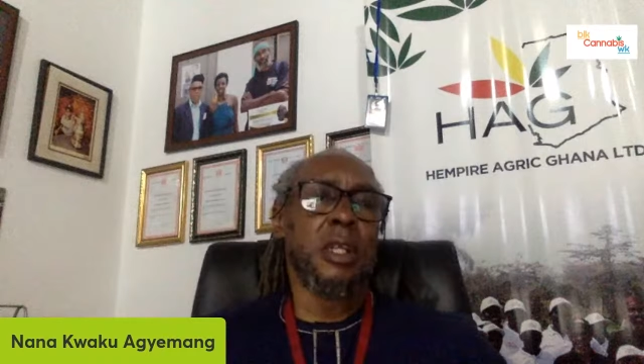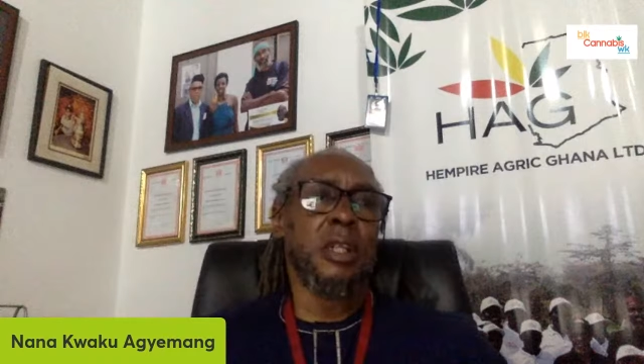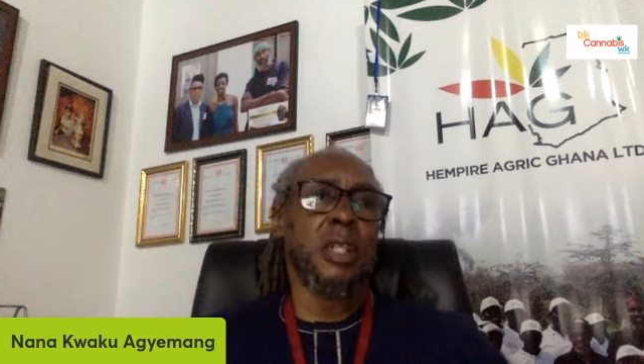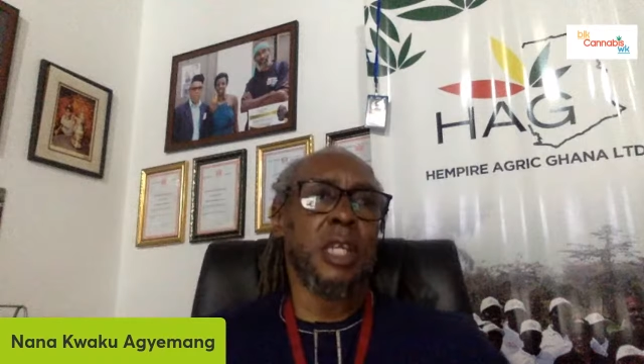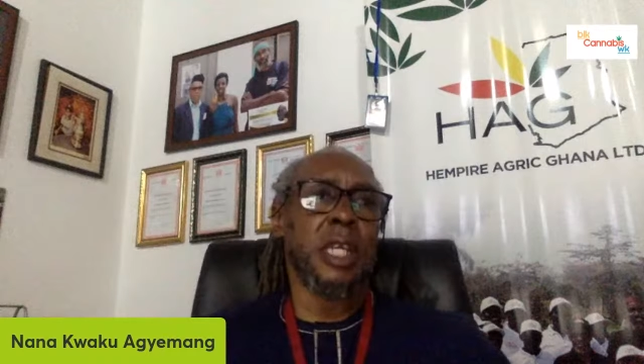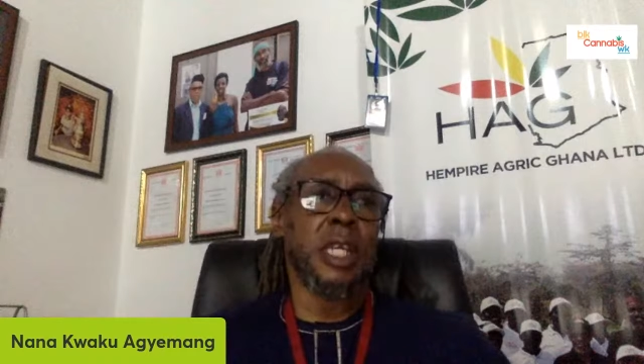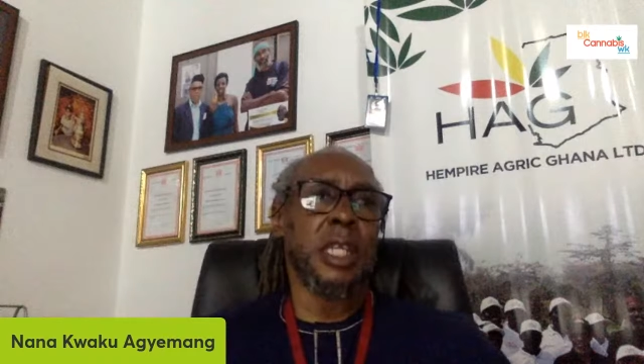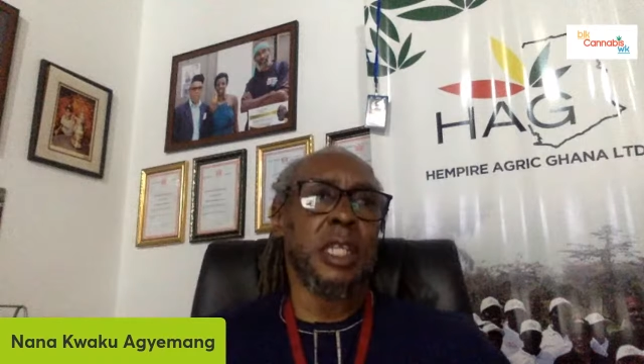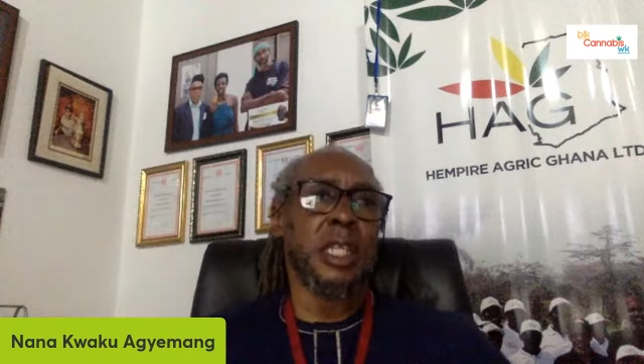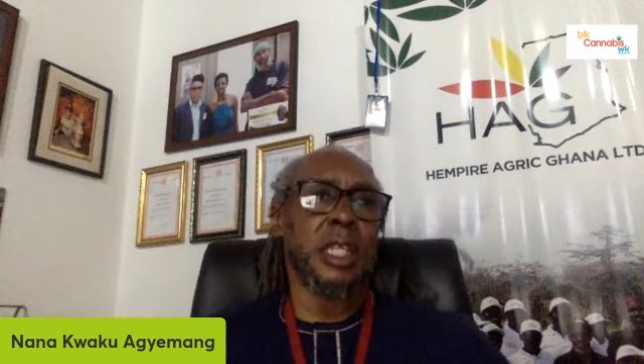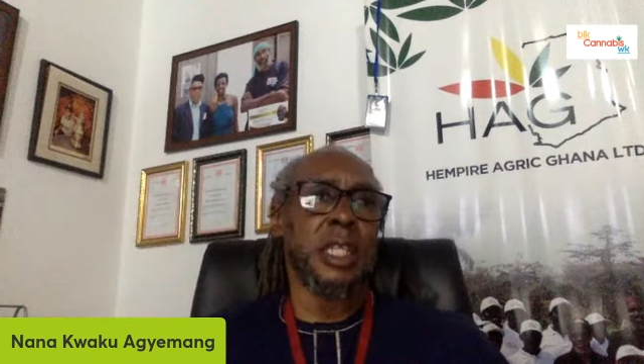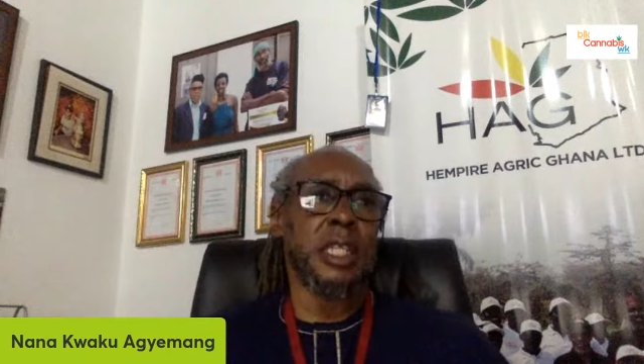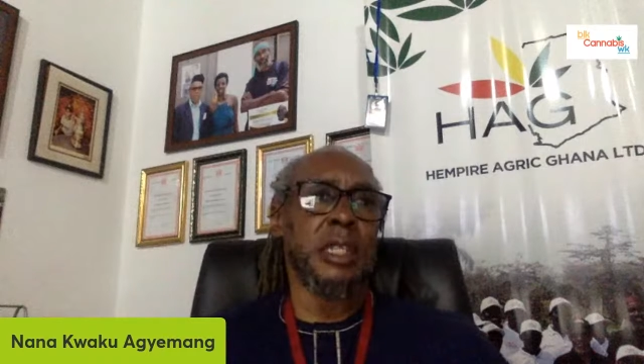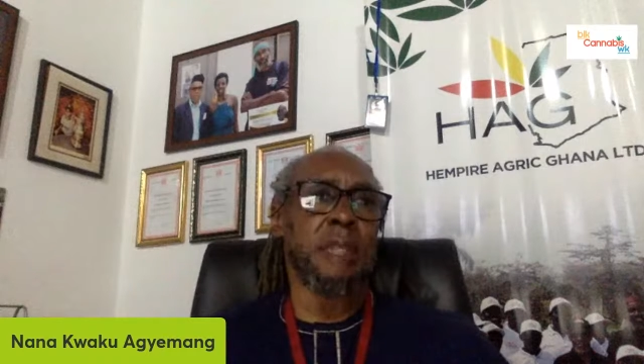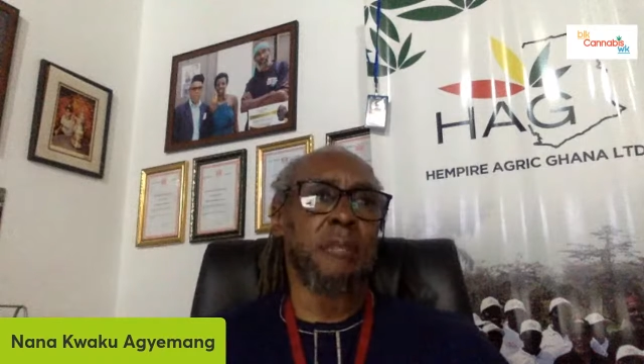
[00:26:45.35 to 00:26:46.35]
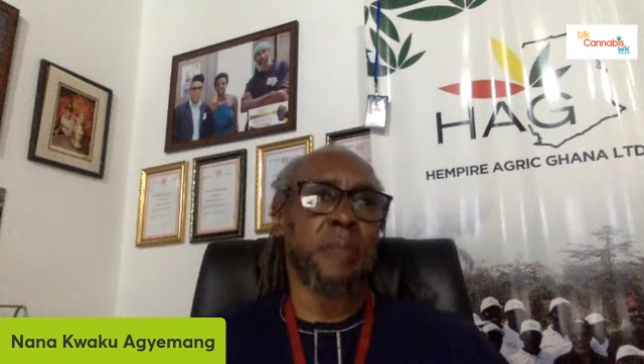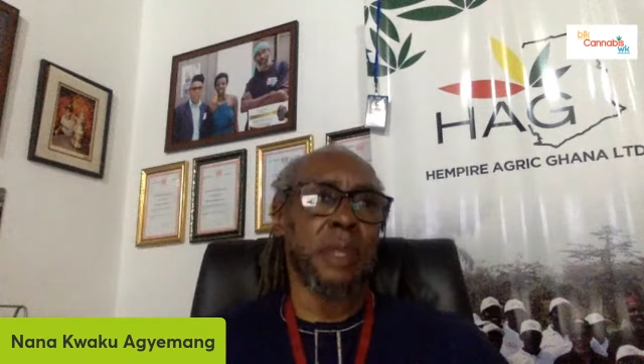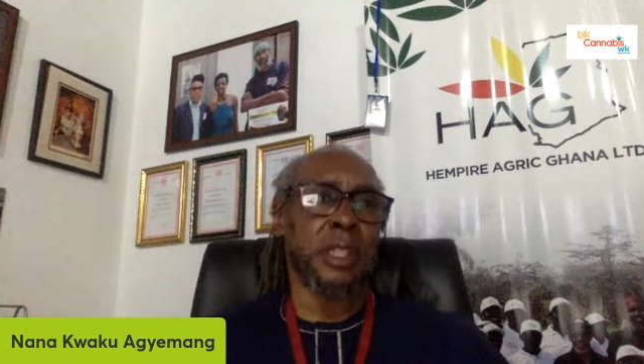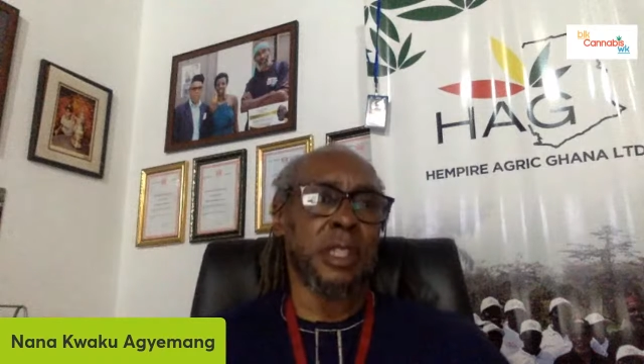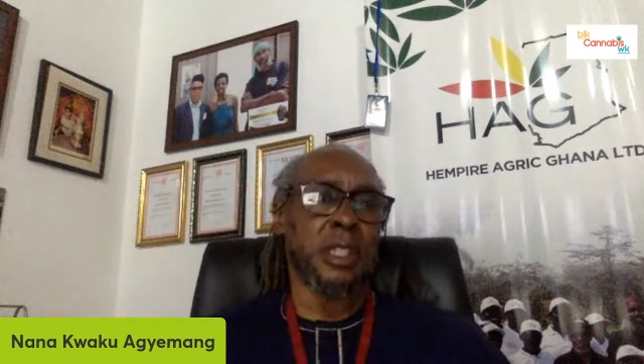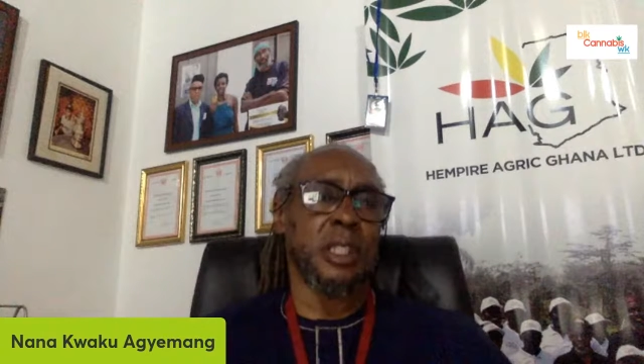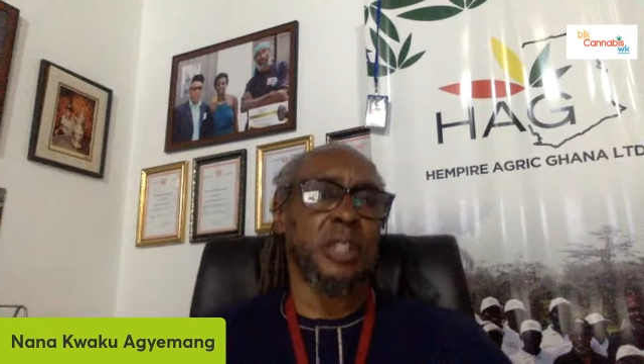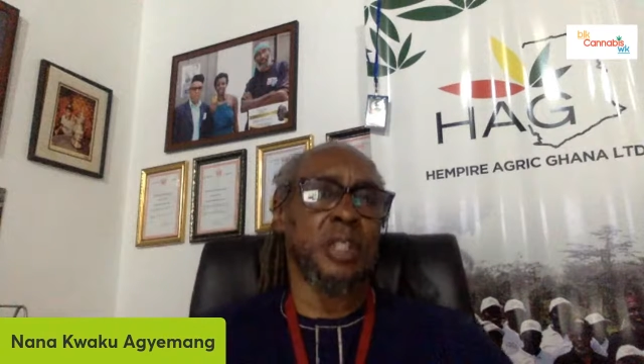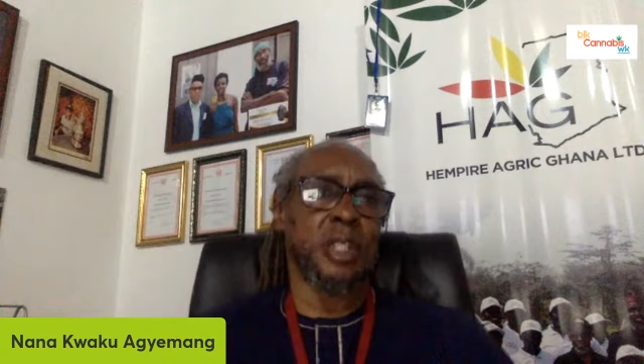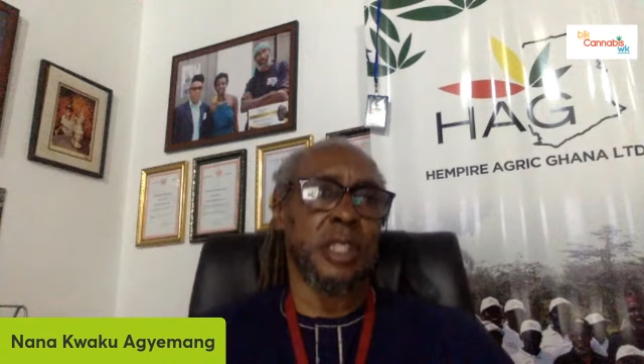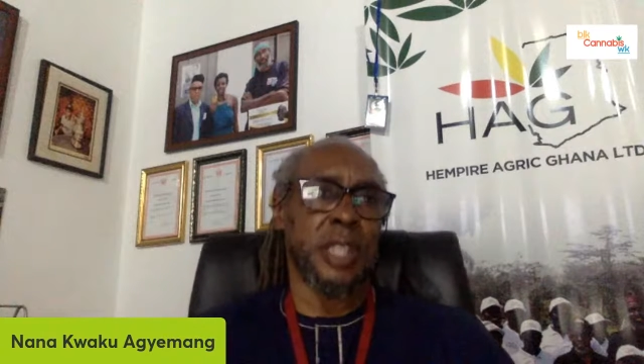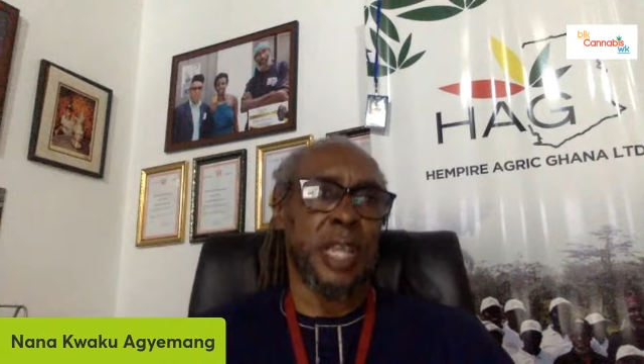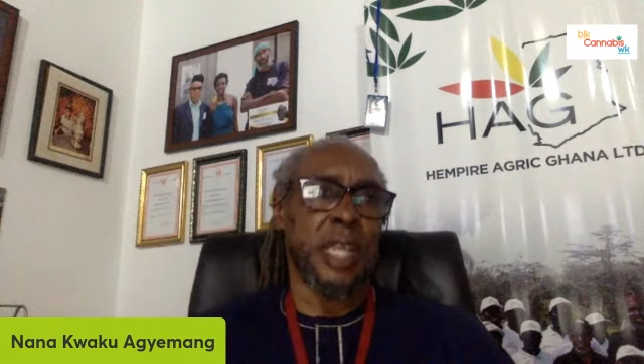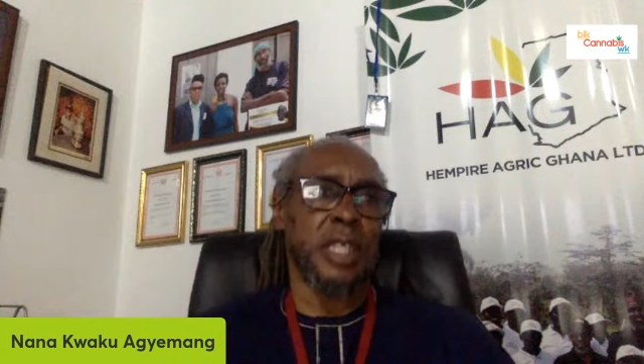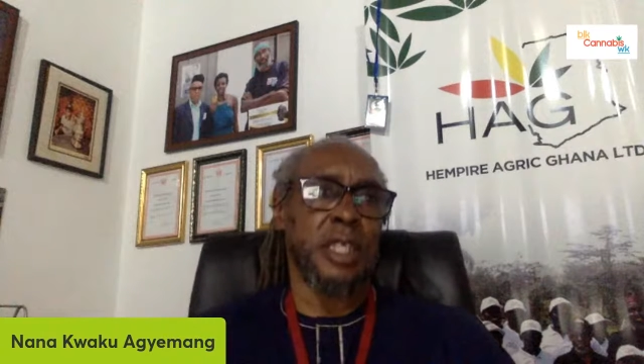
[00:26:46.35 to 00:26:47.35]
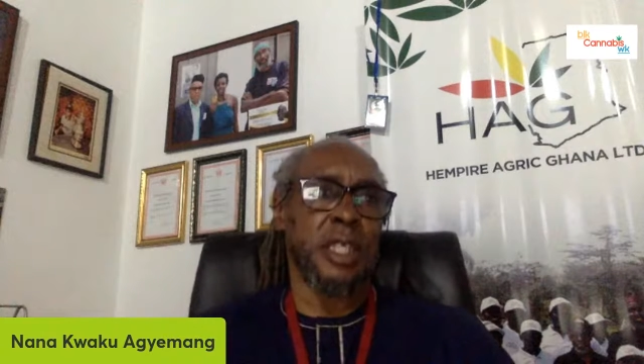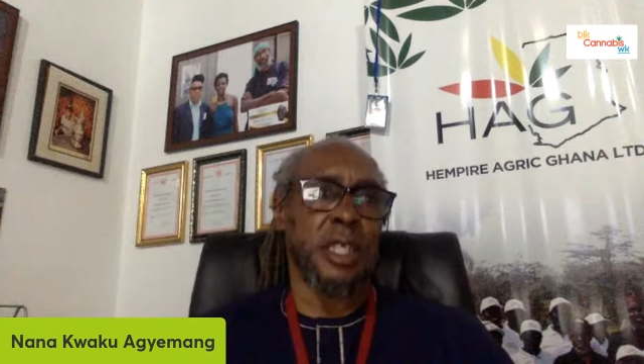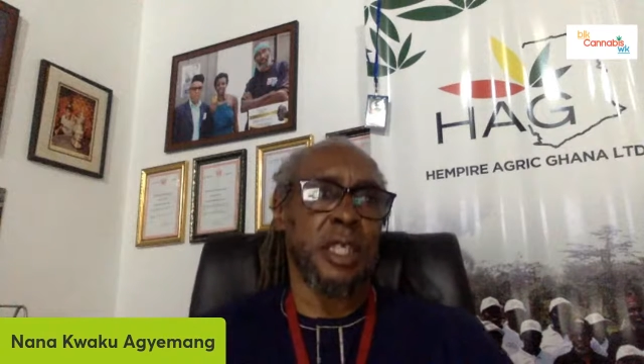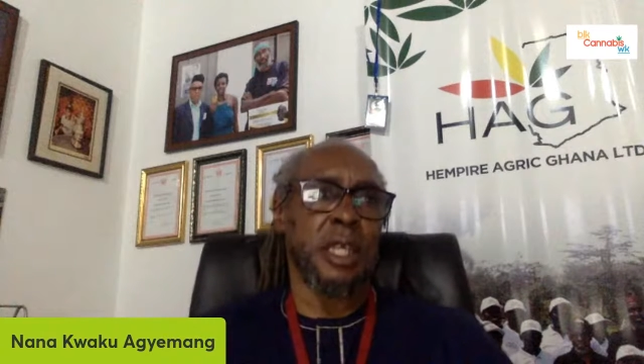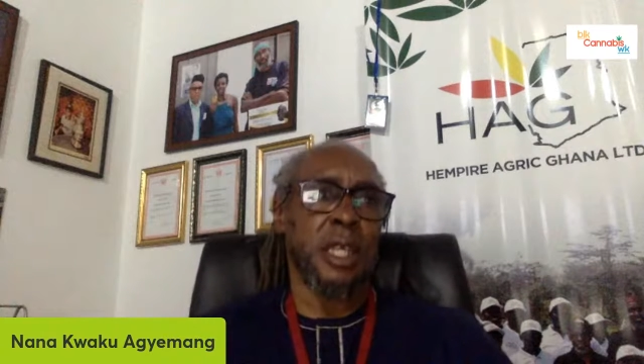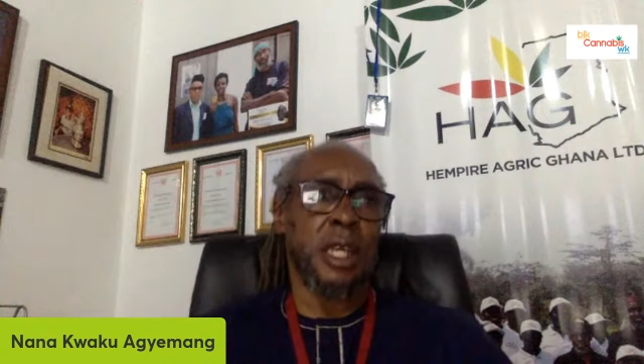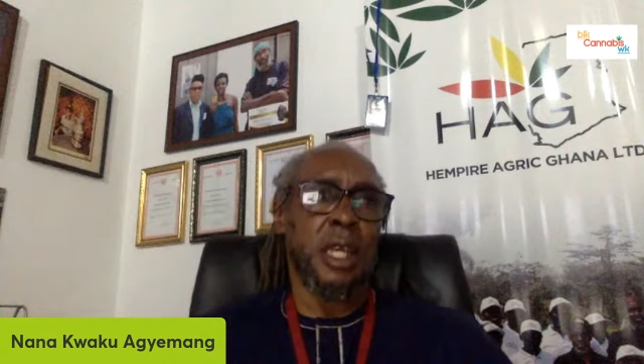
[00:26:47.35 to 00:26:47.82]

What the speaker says: the president assented,